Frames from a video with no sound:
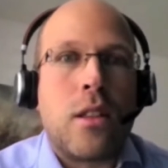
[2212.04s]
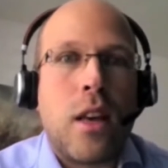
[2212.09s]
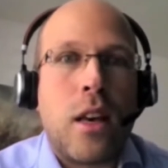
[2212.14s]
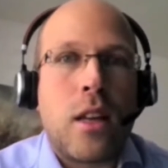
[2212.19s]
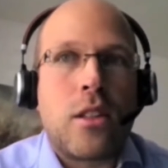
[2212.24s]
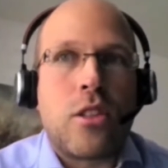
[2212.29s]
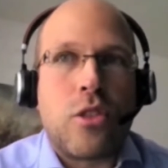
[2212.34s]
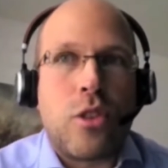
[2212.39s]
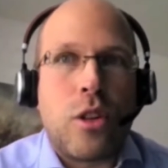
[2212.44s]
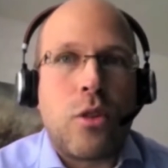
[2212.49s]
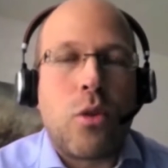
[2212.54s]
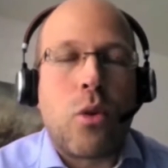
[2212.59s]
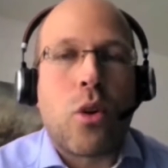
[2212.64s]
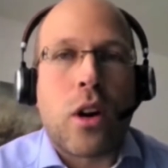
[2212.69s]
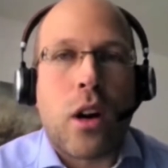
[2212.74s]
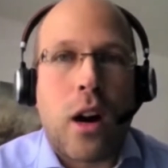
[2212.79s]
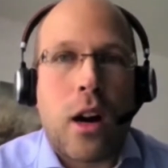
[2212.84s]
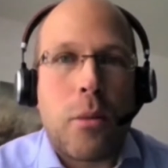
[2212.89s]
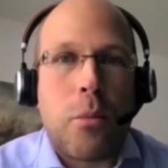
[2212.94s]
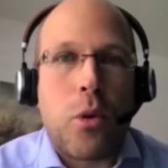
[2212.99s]
Net zero
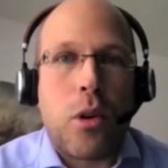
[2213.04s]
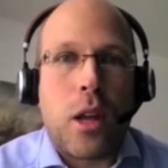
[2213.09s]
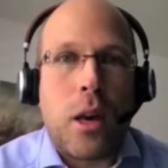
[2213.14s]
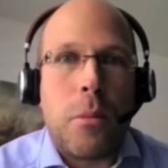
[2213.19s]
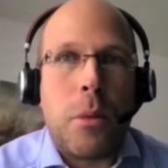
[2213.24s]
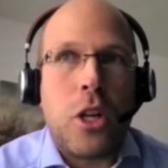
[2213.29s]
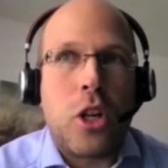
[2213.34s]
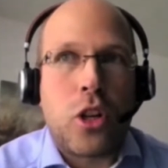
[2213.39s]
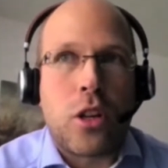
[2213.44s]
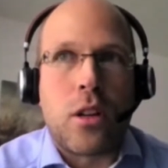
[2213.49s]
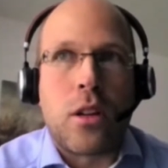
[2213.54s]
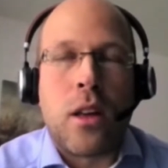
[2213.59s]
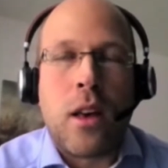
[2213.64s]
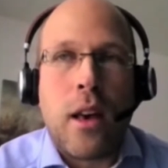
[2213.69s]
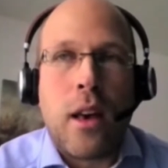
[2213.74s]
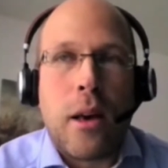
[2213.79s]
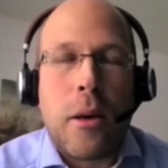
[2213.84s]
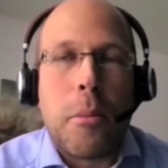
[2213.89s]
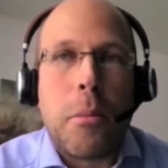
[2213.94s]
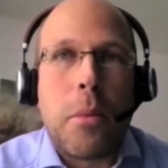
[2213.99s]
carbon emission,
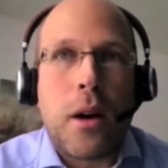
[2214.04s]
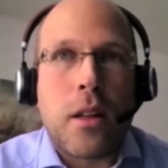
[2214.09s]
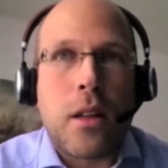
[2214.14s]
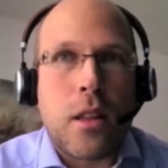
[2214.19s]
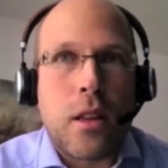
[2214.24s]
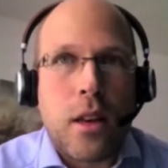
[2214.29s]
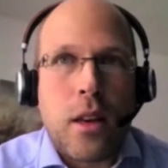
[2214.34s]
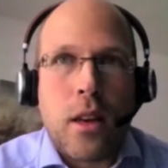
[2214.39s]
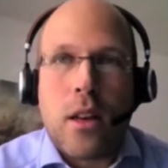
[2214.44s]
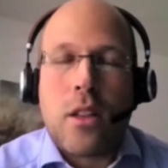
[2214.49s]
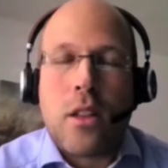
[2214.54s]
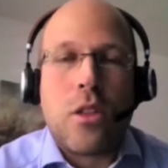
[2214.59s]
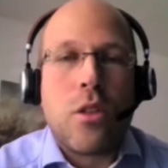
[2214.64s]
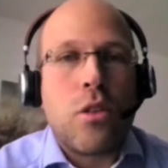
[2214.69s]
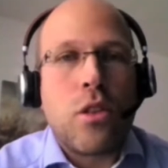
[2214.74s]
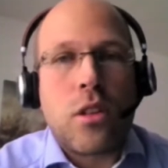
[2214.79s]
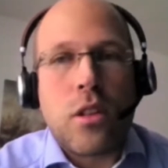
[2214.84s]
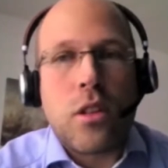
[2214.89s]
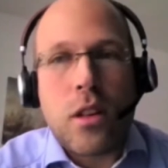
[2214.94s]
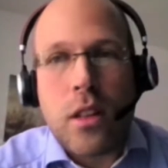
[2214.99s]
but
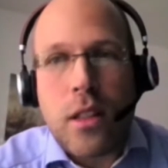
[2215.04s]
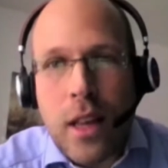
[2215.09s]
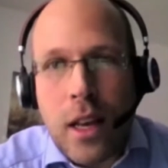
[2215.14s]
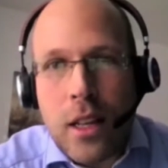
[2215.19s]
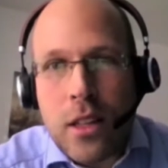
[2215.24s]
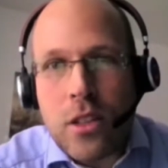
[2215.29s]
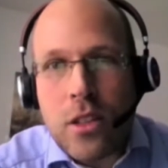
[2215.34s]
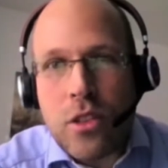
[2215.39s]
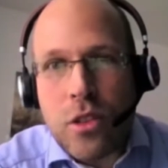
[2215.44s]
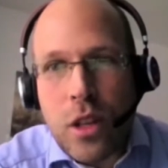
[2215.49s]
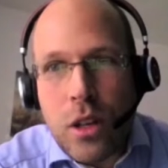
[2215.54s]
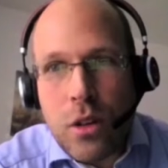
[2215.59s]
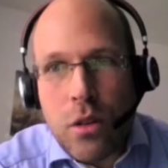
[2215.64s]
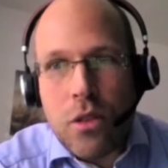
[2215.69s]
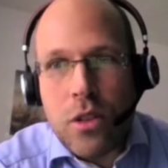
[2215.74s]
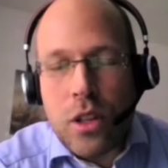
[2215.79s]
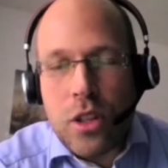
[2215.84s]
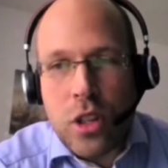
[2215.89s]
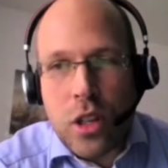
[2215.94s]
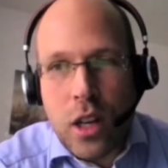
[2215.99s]
not a net
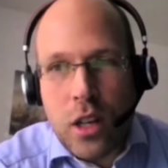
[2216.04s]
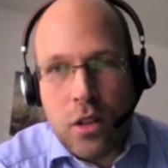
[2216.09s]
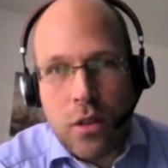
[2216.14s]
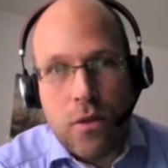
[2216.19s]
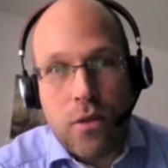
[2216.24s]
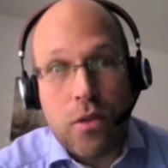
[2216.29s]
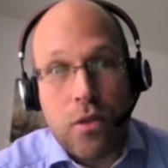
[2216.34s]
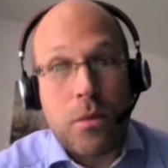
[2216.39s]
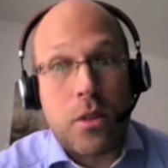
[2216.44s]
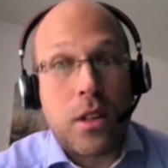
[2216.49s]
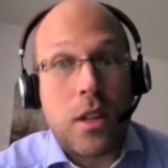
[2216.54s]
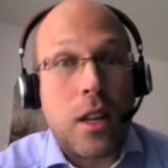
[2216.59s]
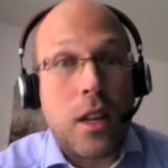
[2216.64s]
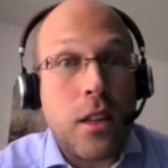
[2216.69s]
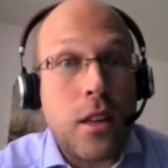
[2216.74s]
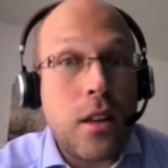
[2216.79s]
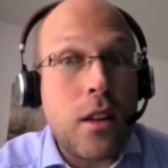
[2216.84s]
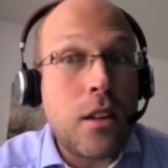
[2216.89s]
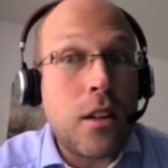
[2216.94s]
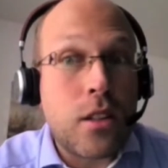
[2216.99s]
zero discussion from
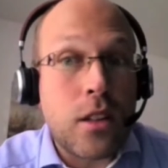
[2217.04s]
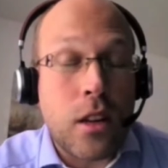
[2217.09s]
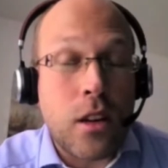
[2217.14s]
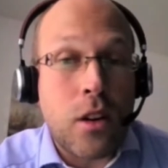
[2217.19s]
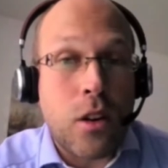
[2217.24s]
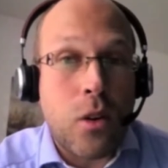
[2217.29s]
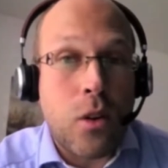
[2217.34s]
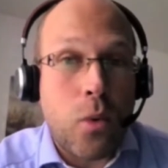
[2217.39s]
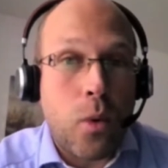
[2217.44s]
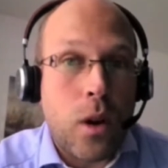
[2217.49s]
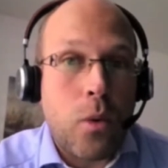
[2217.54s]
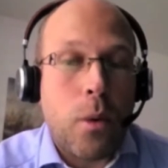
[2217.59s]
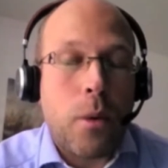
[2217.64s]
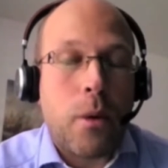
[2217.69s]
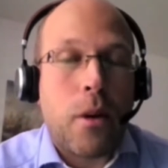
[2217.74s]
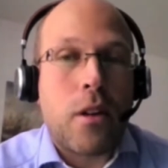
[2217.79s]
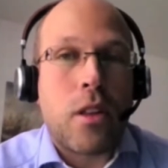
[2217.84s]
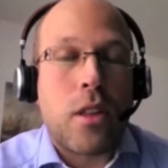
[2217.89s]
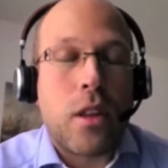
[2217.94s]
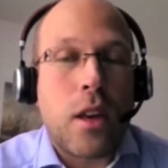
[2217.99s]
10 years ago where
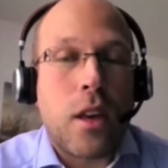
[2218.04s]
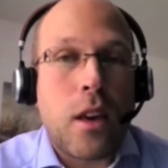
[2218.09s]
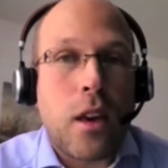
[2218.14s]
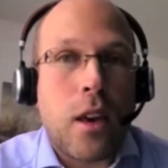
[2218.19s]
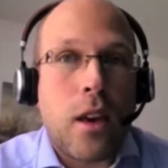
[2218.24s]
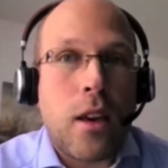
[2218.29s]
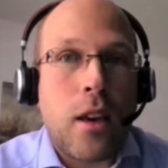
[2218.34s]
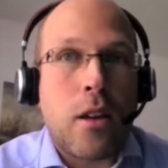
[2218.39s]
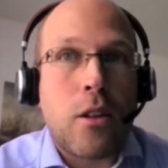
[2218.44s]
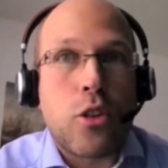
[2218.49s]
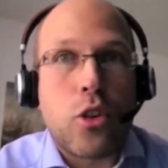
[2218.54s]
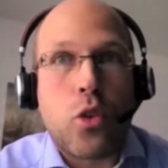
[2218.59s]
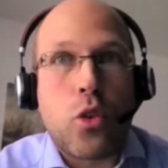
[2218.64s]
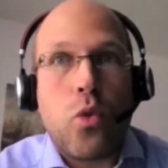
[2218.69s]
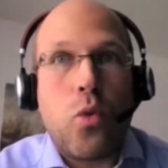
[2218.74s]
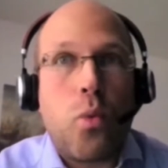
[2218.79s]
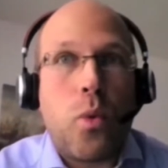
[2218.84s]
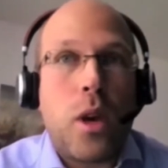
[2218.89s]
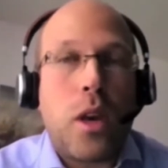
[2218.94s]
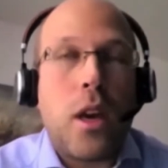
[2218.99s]
we were thinking,
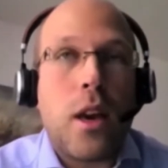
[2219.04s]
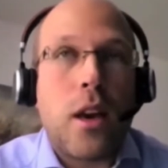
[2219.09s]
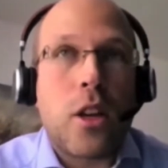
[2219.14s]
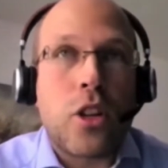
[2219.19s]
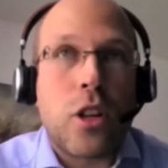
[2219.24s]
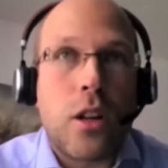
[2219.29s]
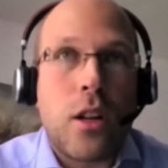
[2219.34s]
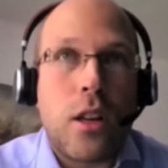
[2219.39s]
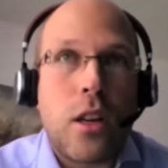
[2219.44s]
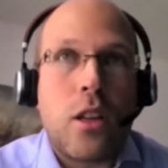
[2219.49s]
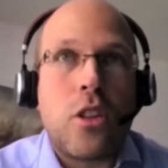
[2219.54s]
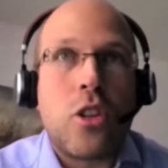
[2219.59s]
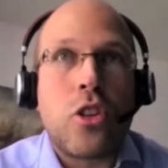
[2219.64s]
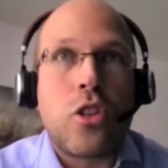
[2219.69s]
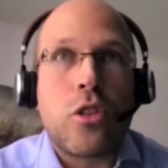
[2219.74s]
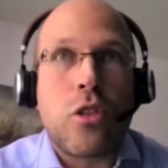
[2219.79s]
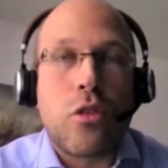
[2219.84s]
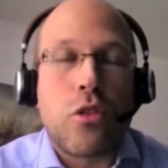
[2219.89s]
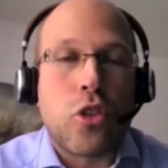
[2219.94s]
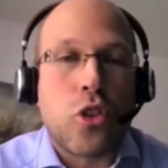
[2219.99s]
should we actually
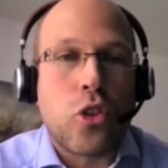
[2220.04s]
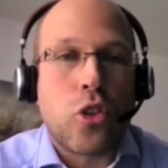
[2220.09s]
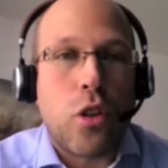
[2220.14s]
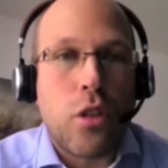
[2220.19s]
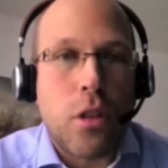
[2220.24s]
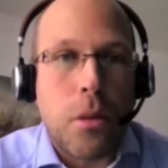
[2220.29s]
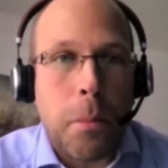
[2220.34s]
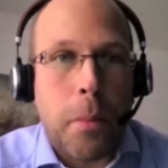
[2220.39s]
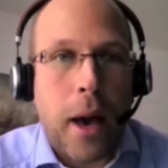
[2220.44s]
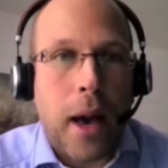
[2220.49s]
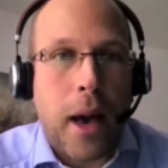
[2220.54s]
install solar